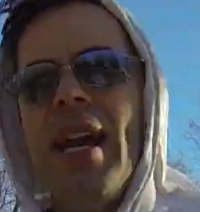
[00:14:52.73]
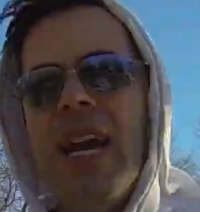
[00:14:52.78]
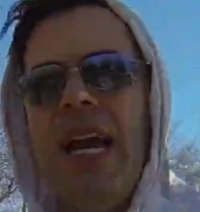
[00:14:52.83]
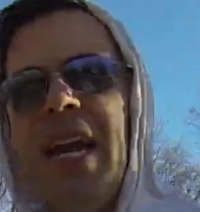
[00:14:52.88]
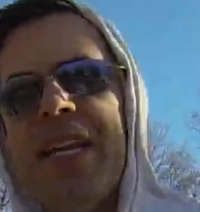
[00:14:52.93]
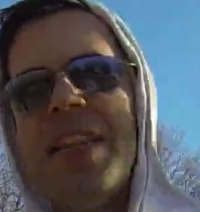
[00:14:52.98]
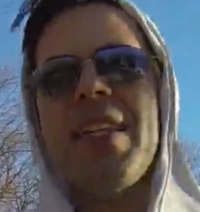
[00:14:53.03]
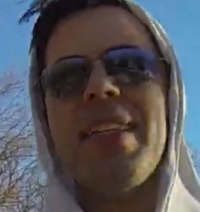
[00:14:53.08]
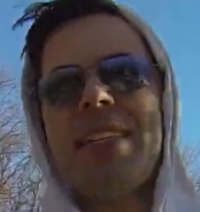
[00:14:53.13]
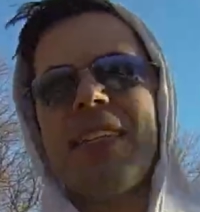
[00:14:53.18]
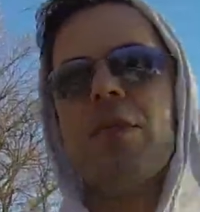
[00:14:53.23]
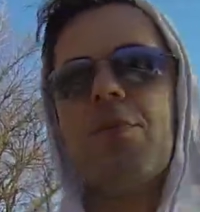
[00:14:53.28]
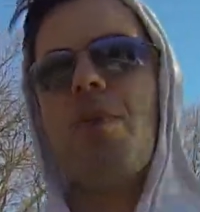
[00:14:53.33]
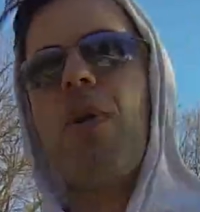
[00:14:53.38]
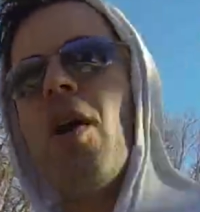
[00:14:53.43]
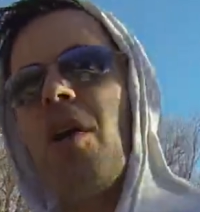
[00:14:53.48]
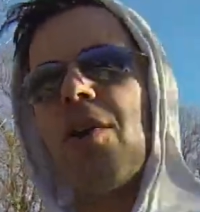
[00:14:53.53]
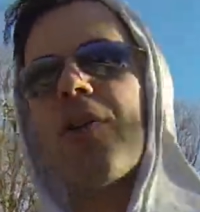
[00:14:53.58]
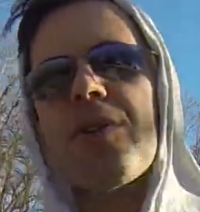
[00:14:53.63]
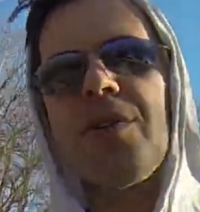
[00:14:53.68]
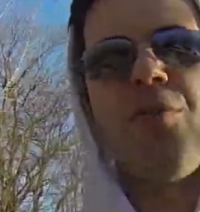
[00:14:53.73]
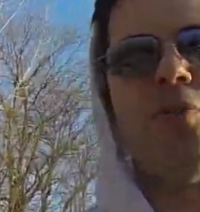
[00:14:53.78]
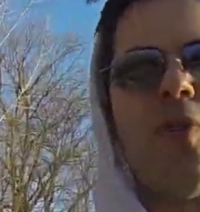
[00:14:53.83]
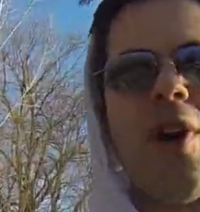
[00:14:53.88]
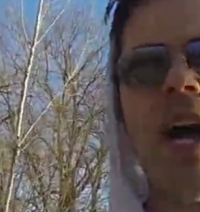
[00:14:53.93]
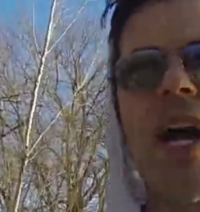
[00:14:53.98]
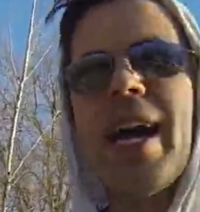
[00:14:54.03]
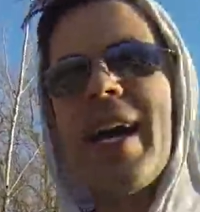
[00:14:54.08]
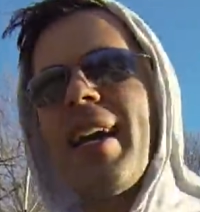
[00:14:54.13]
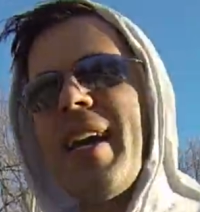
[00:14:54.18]
And I think that's part of
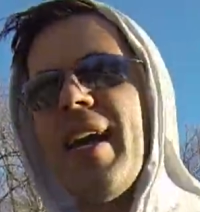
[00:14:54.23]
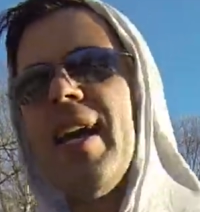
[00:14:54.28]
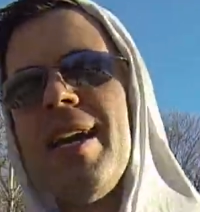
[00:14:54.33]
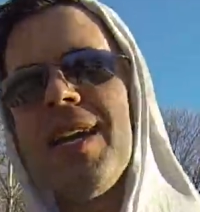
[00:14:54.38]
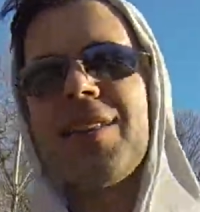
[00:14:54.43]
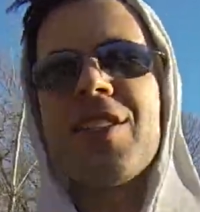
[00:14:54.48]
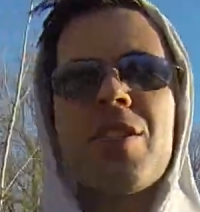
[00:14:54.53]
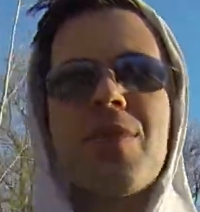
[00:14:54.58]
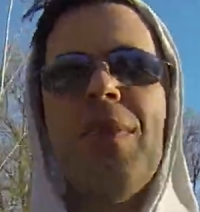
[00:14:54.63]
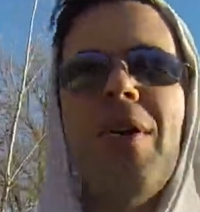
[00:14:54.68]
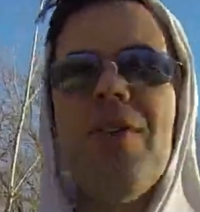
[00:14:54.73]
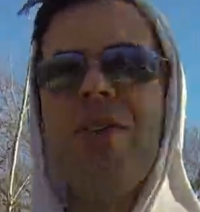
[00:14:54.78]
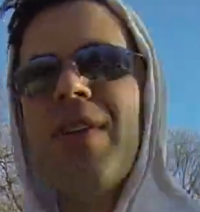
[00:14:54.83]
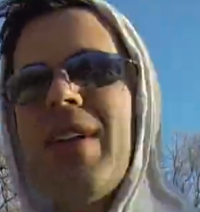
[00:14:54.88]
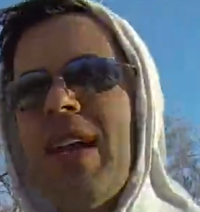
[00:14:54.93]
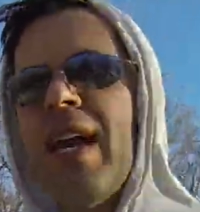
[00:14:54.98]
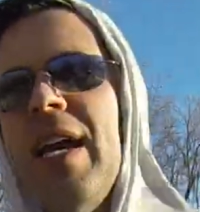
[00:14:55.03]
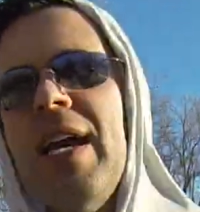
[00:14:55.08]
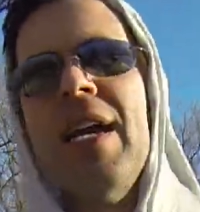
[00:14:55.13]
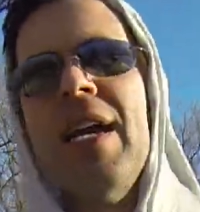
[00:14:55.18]
why this movie